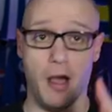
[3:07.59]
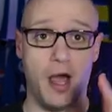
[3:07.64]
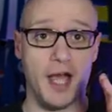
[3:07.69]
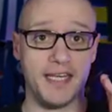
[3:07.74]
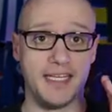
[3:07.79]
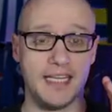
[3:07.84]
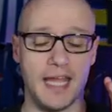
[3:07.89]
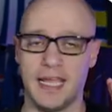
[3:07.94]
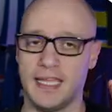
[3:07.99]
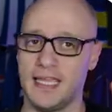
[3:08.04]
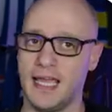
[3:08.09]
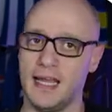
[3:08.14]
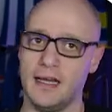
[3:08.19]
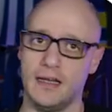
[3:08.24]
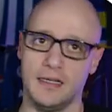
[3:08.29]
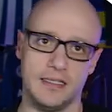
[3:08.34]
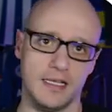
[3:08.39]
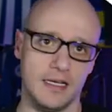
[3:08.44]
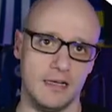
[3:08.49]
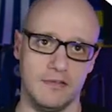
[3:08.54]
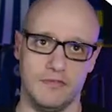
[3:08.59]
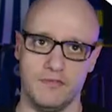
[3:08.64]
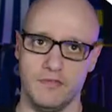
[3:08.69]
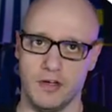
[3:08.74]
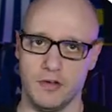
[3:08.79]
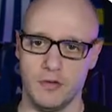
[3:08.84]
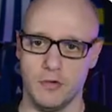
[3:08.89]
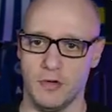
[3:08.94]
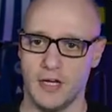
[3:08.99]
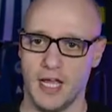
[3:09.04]
I, again, I didn't
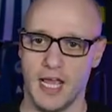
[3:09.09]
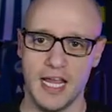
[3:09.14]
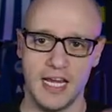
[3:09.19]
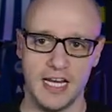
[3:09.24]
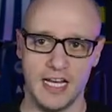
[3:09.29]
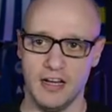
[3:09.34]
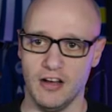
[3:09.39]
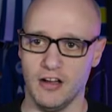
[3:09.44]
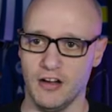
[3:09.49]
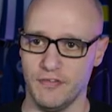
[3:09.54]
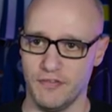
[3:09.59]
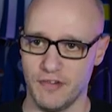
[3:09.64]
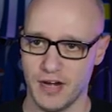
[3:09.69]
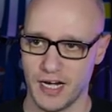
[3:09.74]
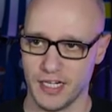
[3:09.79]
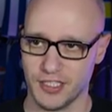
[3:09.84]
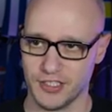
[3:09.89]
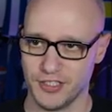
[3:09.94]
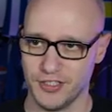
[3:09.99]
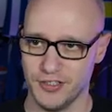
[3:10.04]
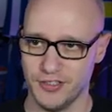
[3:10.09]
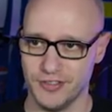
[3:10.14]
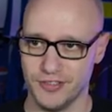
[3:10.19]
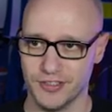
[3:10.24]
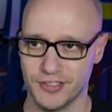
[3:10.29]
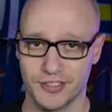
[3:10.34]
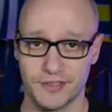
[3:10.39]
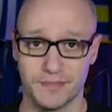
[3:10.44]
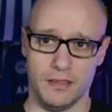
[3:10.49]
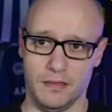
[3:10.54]
record any live reactions